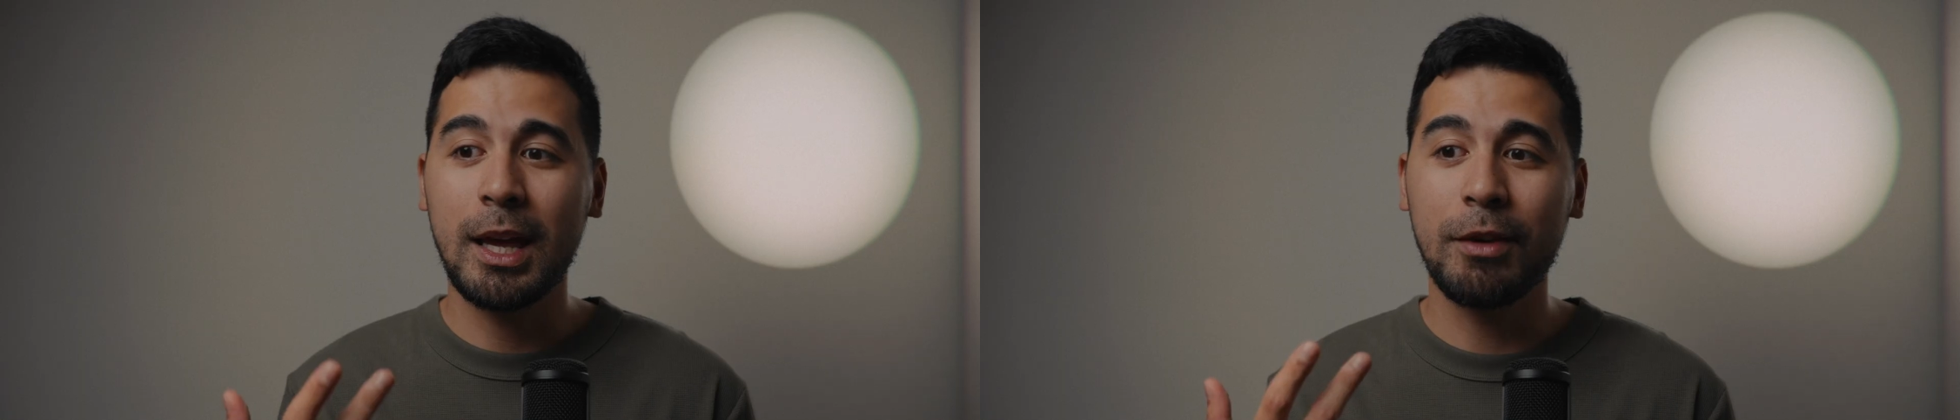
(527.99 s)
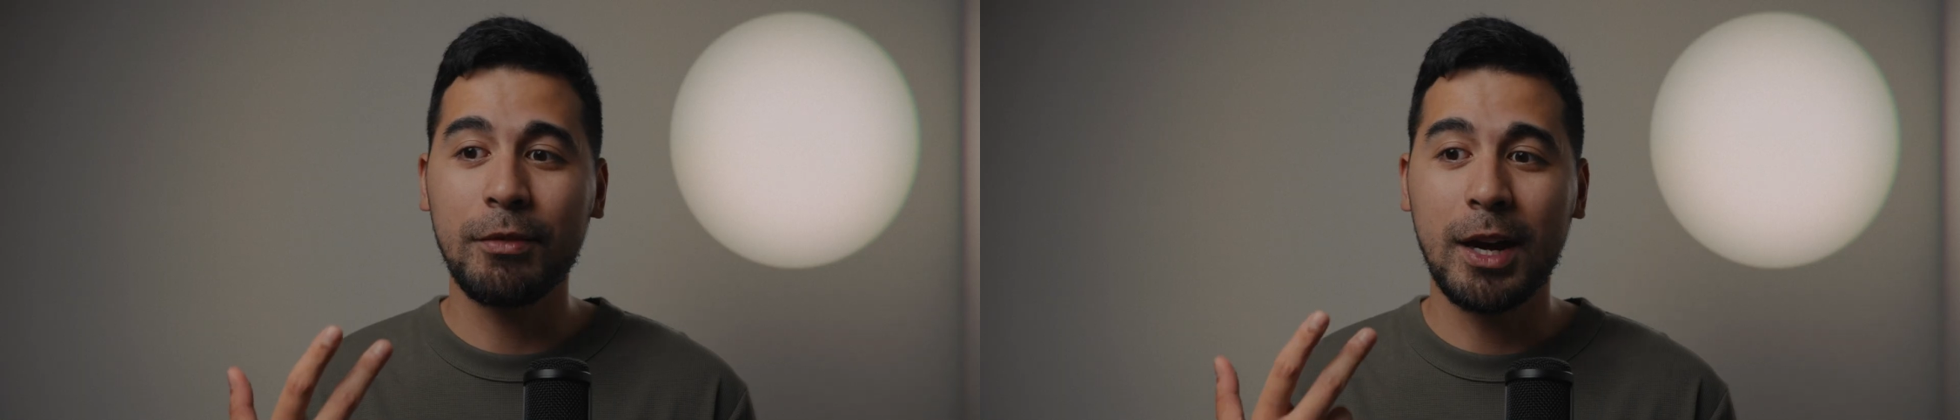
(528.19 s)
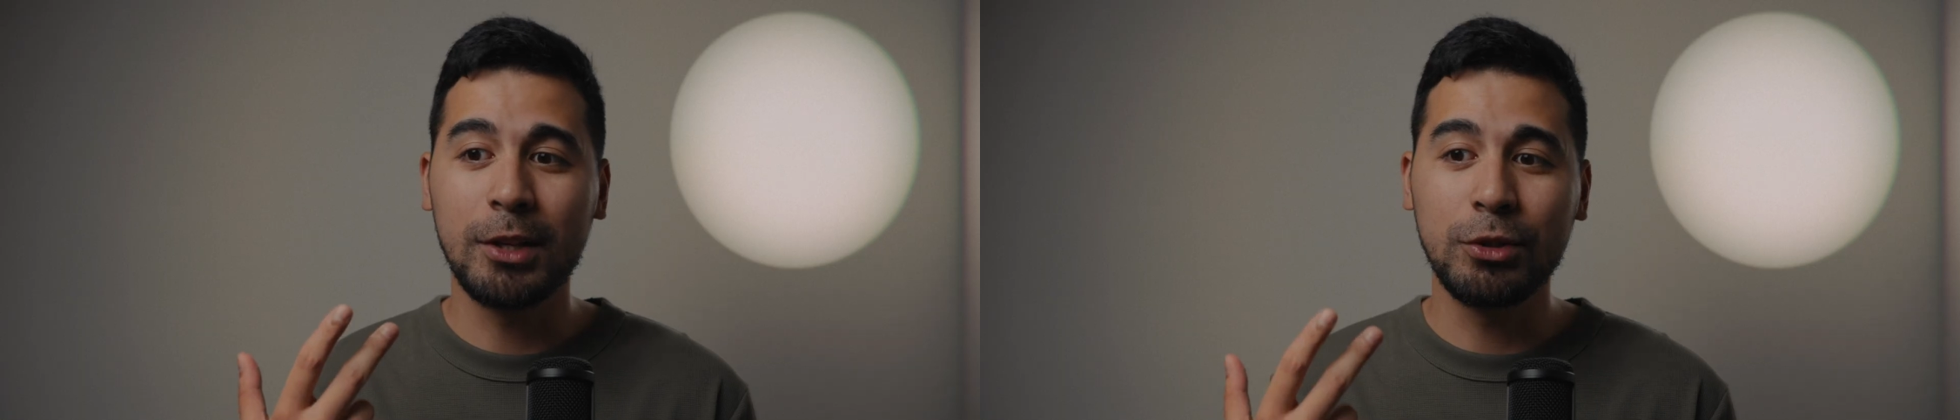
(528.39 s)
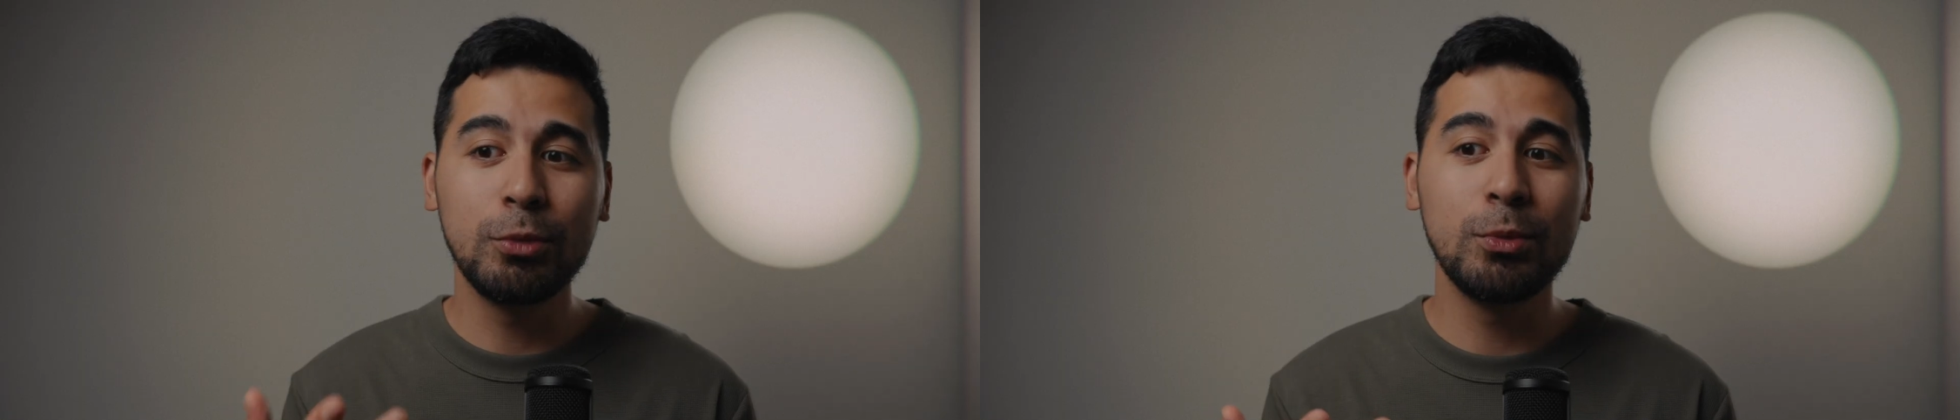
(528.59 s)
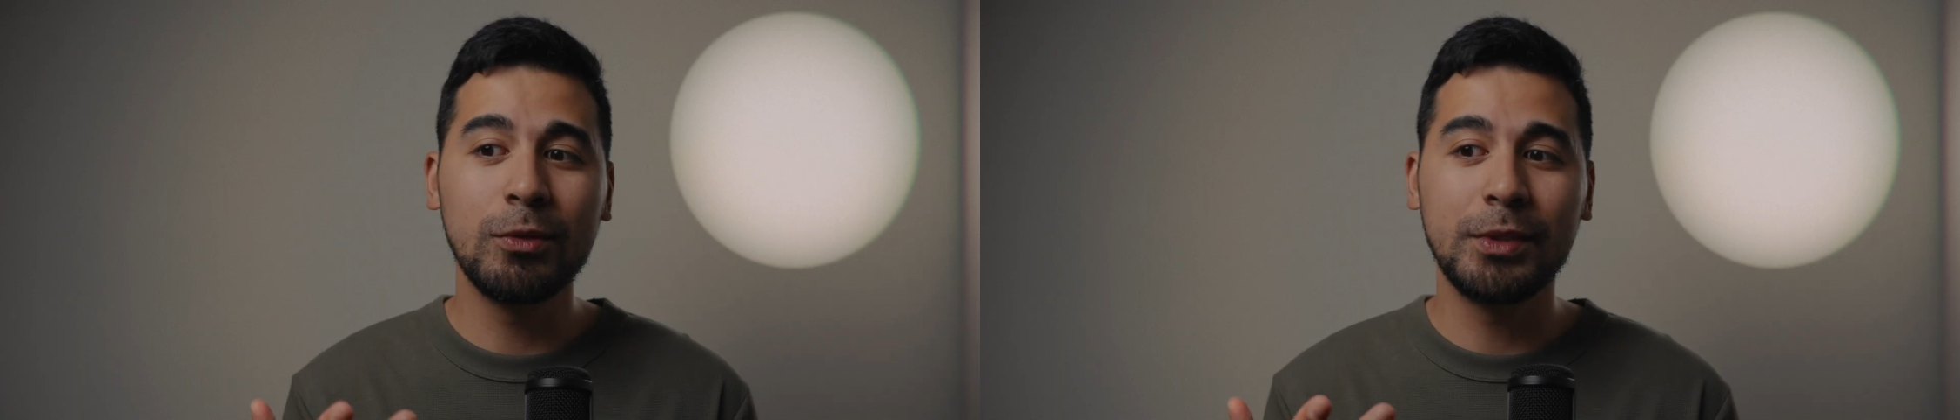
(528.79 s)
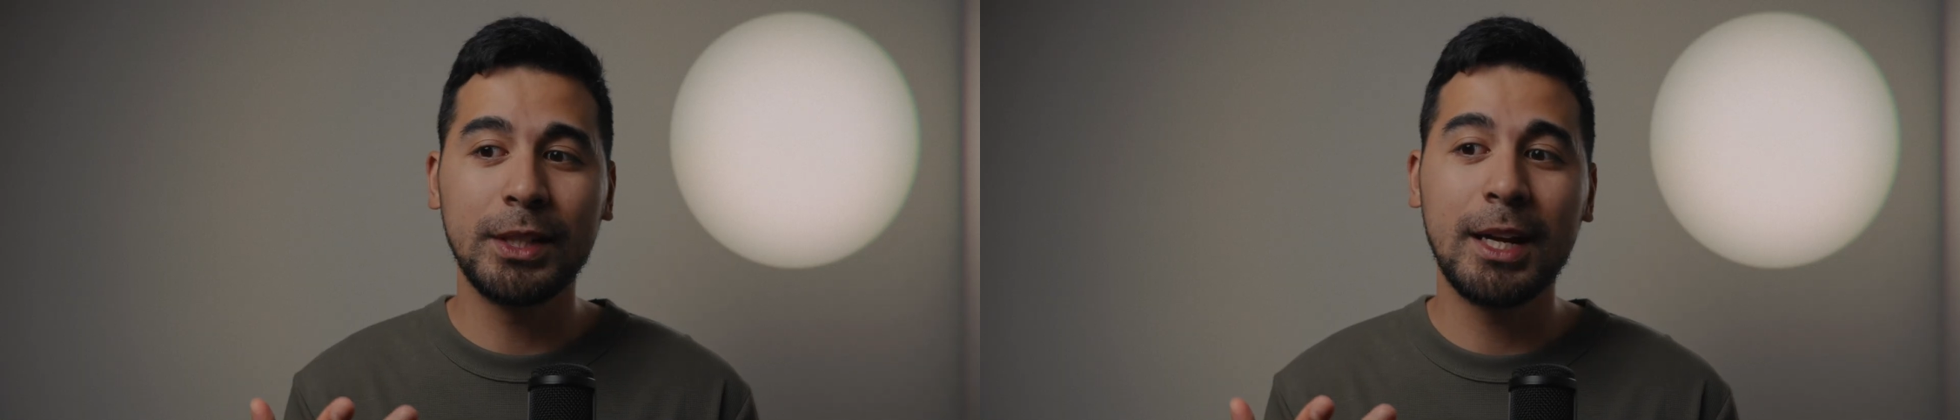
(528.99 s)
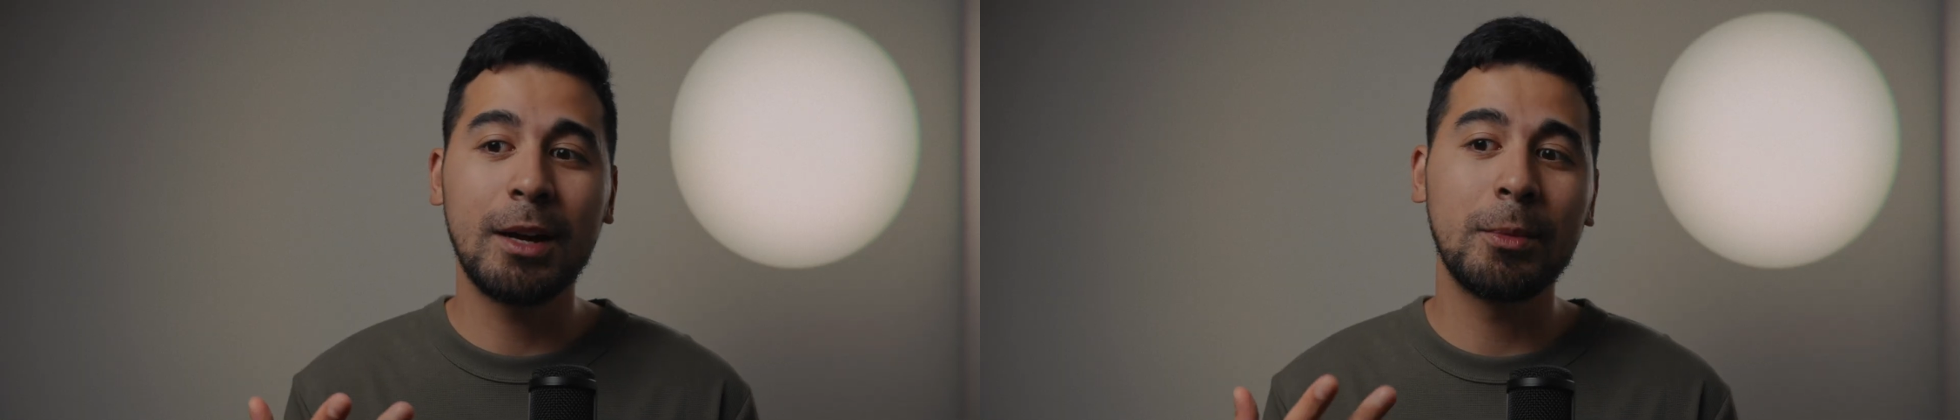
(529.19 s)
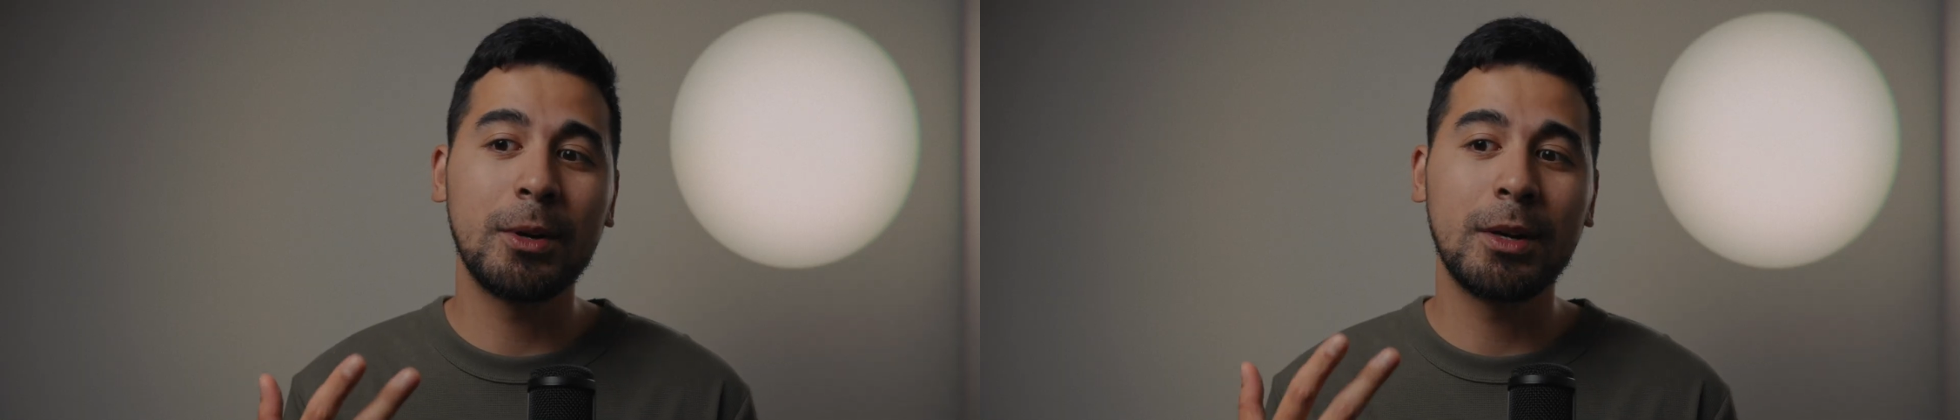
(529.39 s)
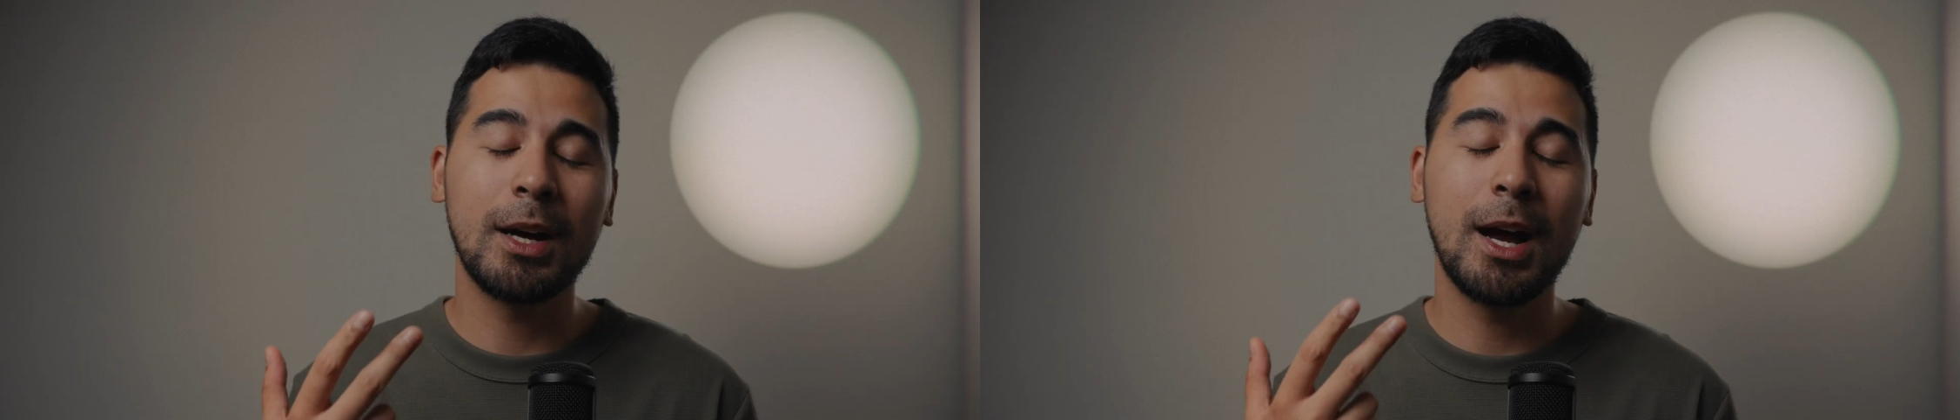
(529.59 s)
If I do move the camera,